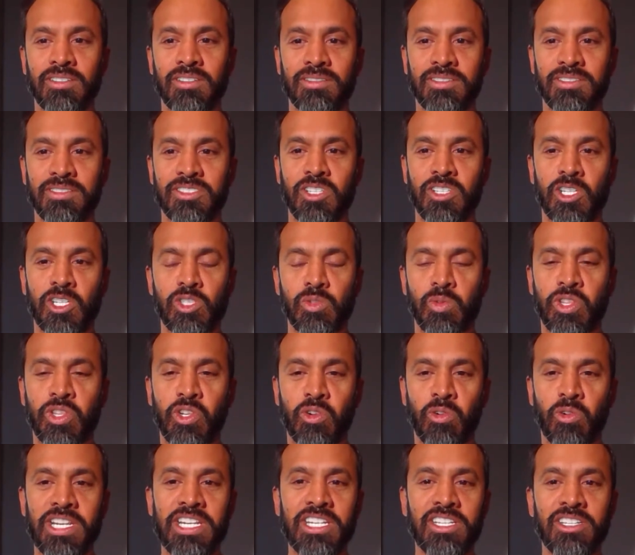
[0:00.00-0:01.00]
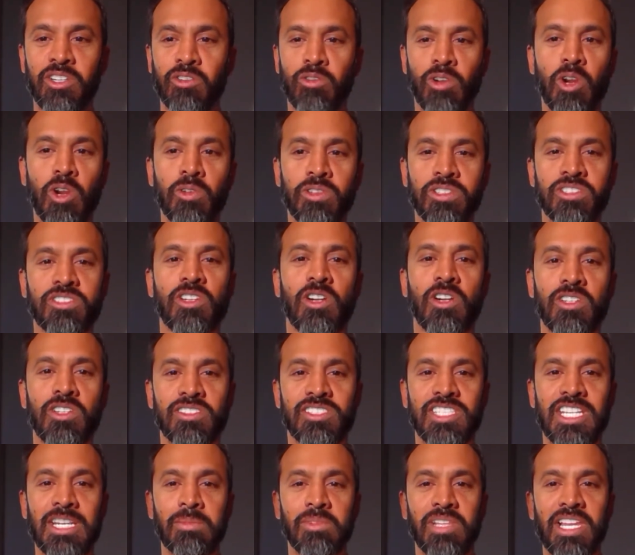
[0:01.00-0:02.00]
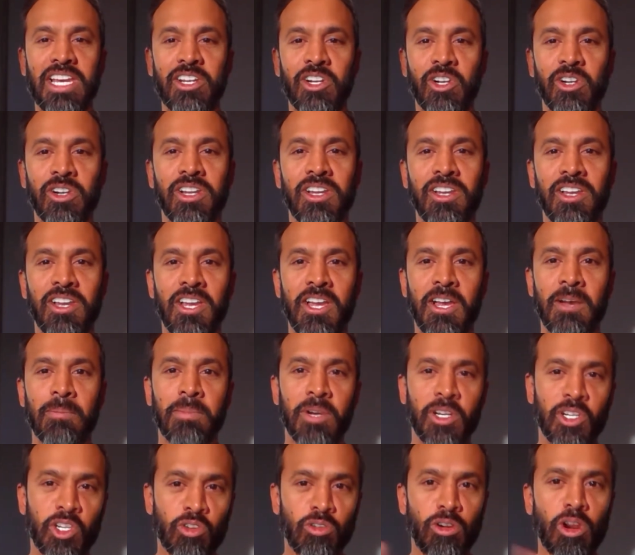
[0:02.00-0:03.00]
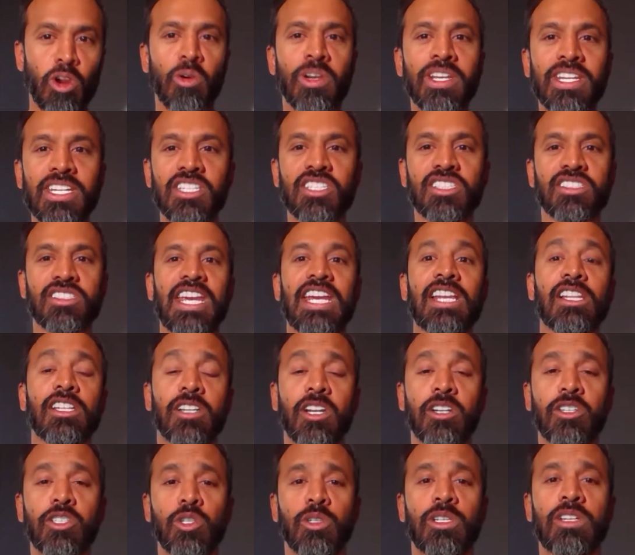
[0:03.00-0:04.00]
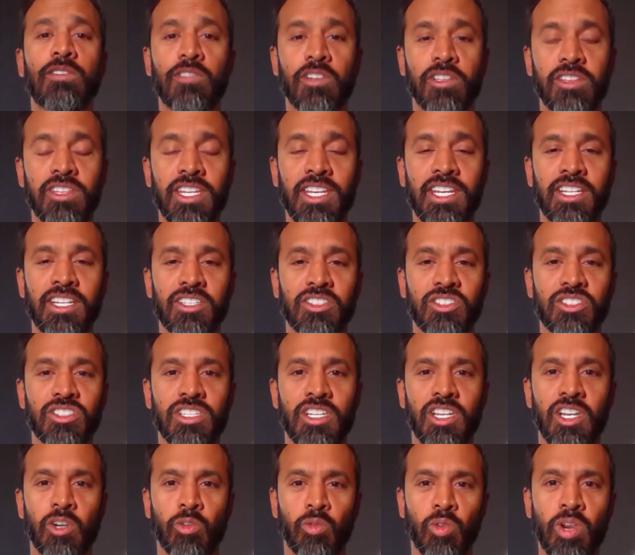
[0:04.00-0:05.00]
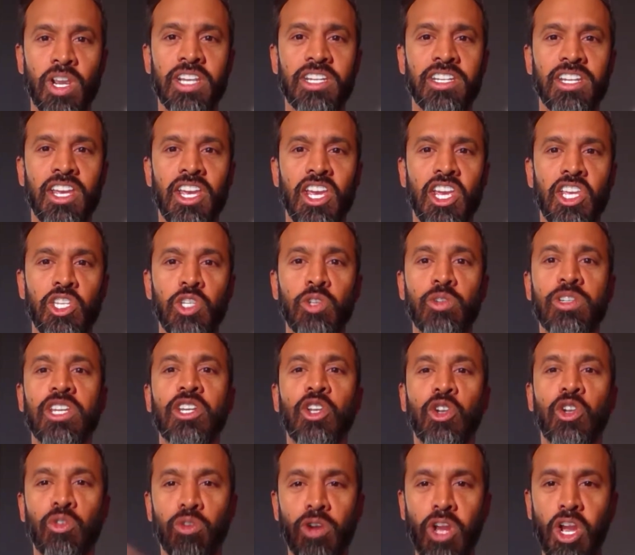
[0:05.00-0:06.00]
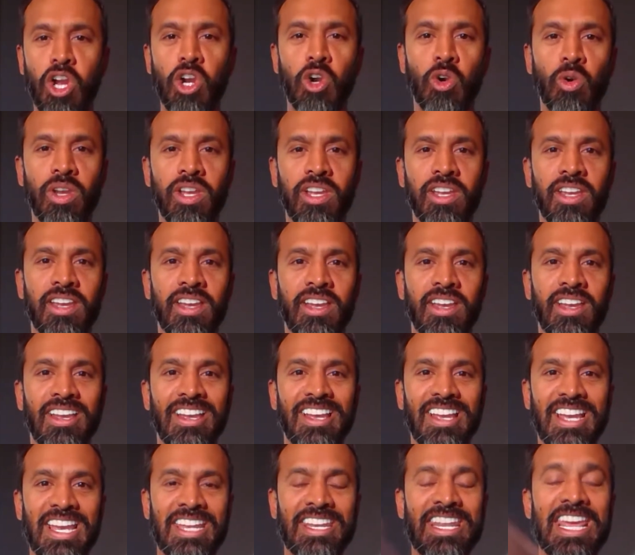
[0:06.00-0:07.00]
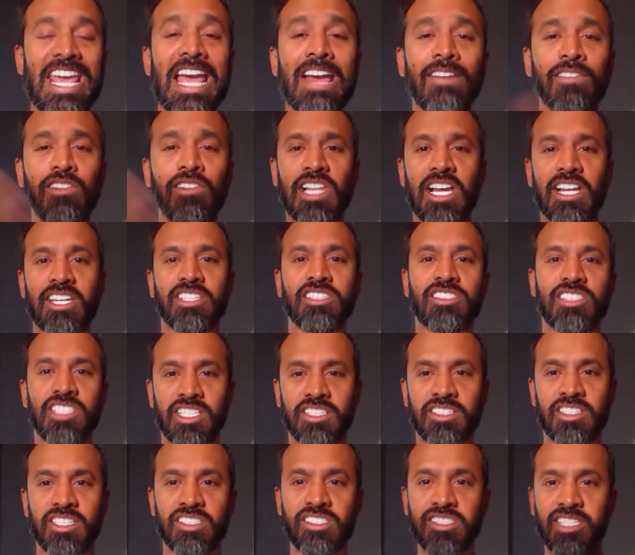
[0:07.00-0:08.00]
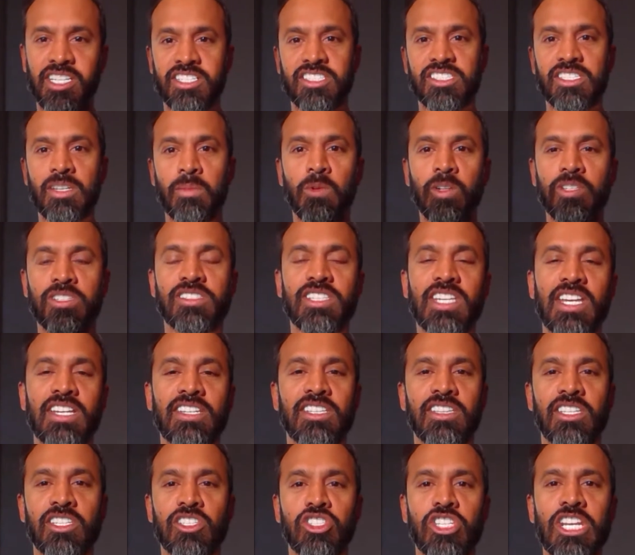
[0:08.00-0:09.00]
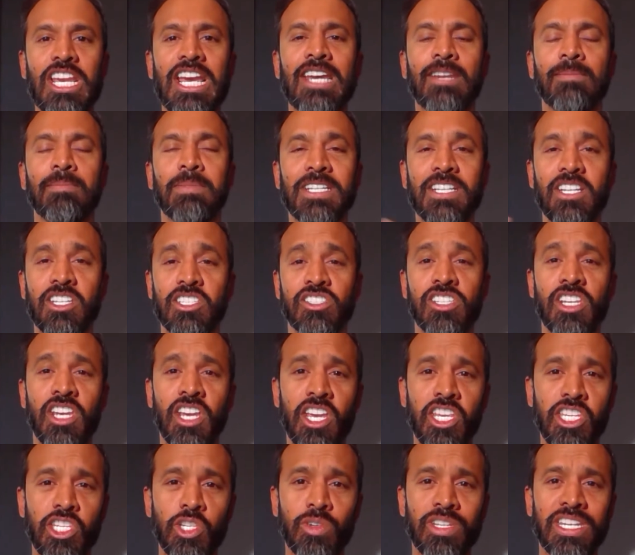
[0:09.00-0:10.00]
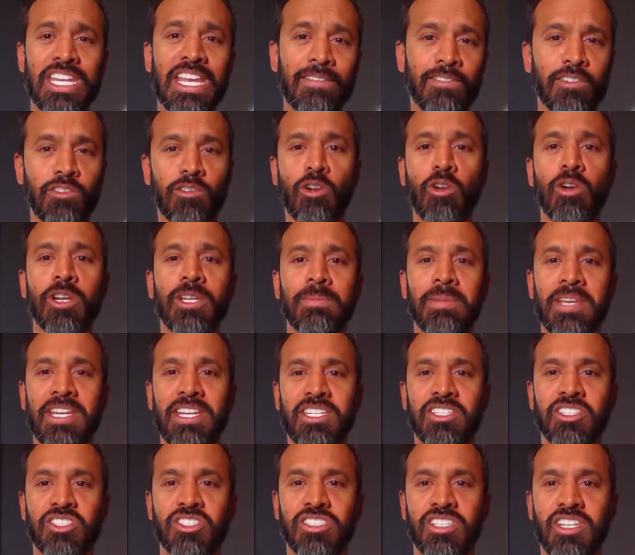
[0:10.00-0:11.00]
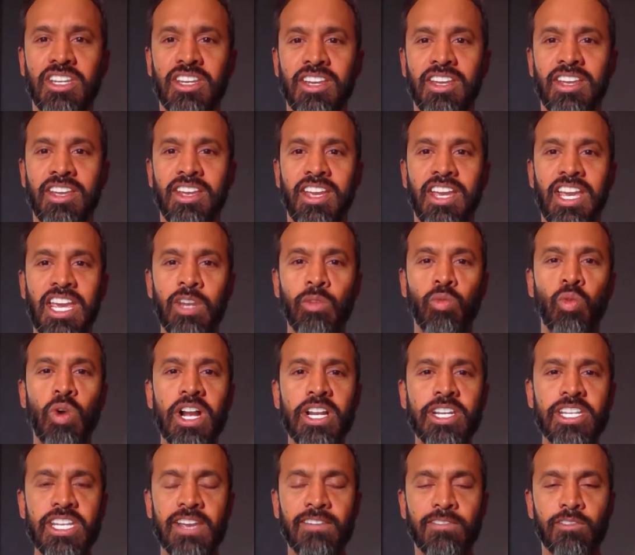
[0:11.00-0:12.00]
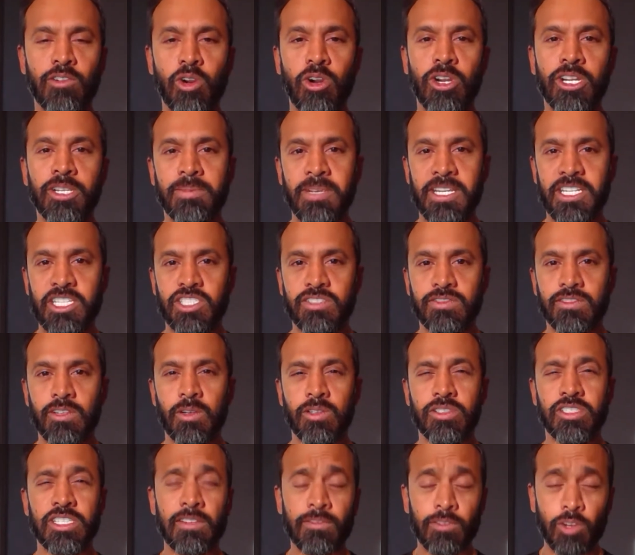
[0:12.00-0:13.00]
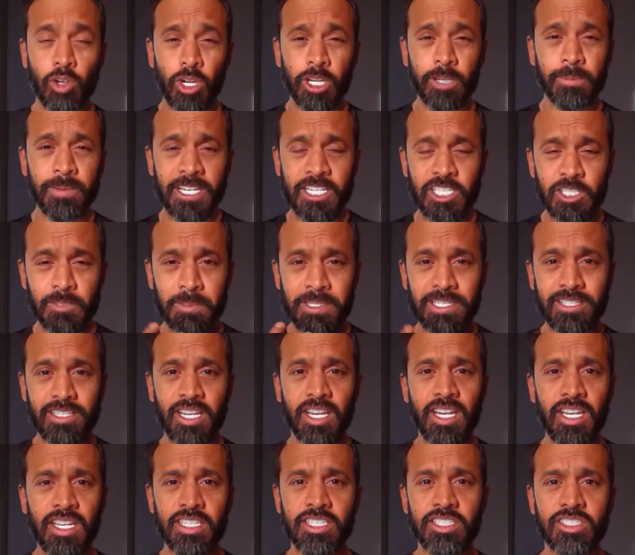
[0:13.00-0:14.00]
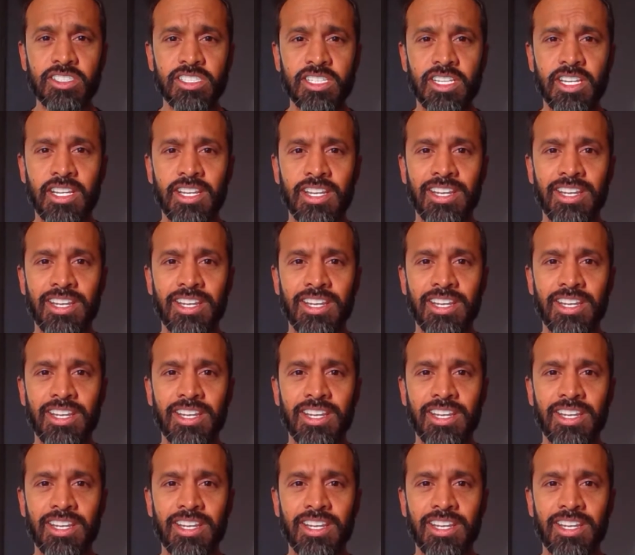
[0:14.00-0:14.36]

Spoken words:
starts with green, growth, same letter, but growing and scaling are two different things, right? You can grow and have a lot of sickness, like someone said in the chat, because you can have growing pains. And why do you have growing pains, folks? You have growing pains because